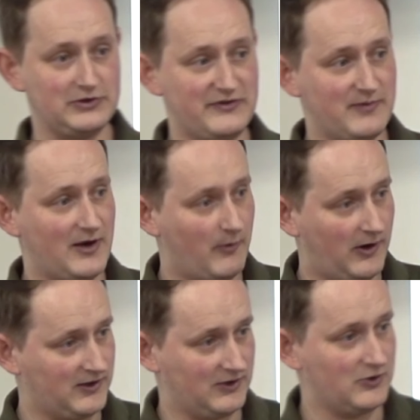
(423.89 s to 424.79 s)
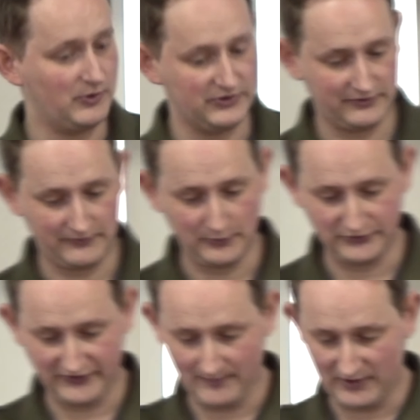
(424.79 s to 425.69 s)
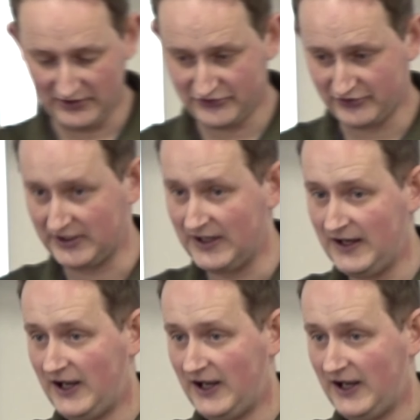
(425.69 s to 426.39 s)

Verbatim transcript: leave my work and go into full time ministry.